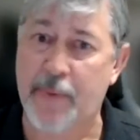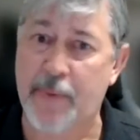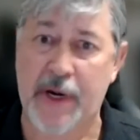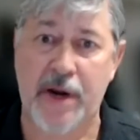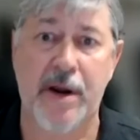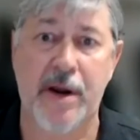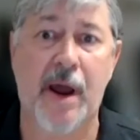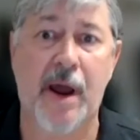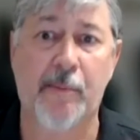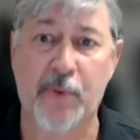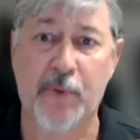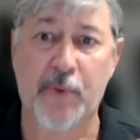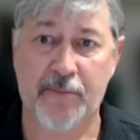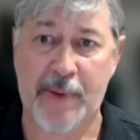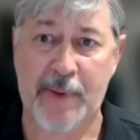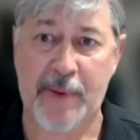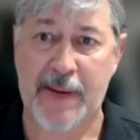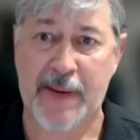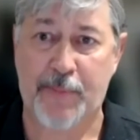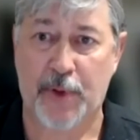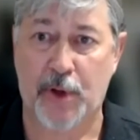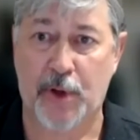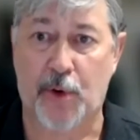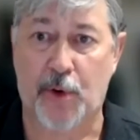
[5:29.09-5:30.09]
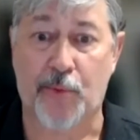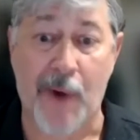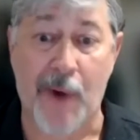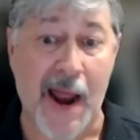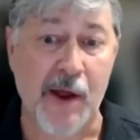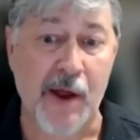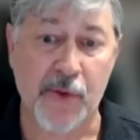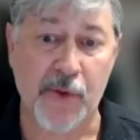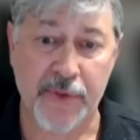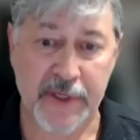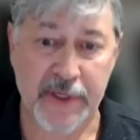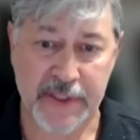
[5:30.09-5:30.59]
but a number of people
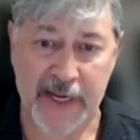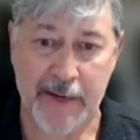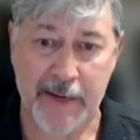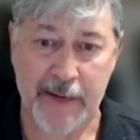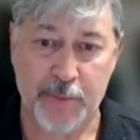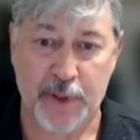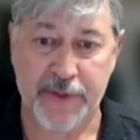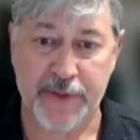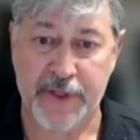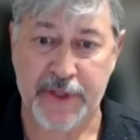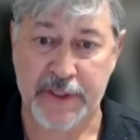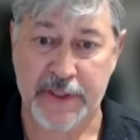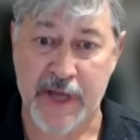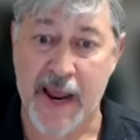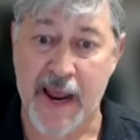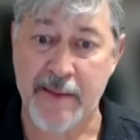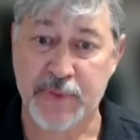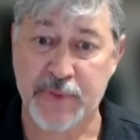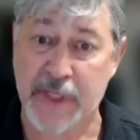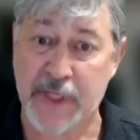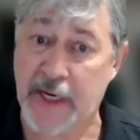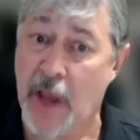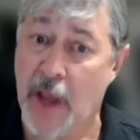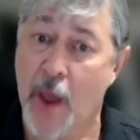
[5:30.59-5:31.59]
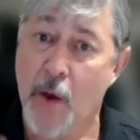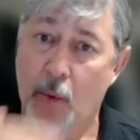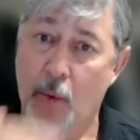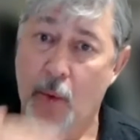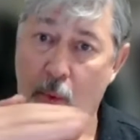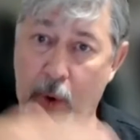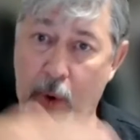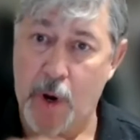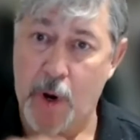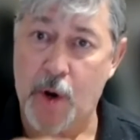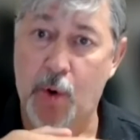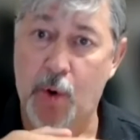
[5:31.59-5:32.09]
around the table at the time say,
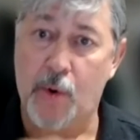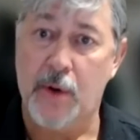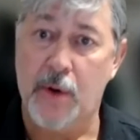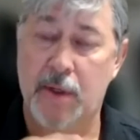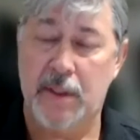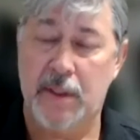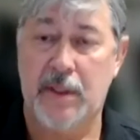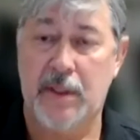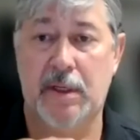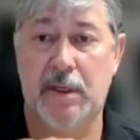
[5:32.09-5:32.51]
whoa,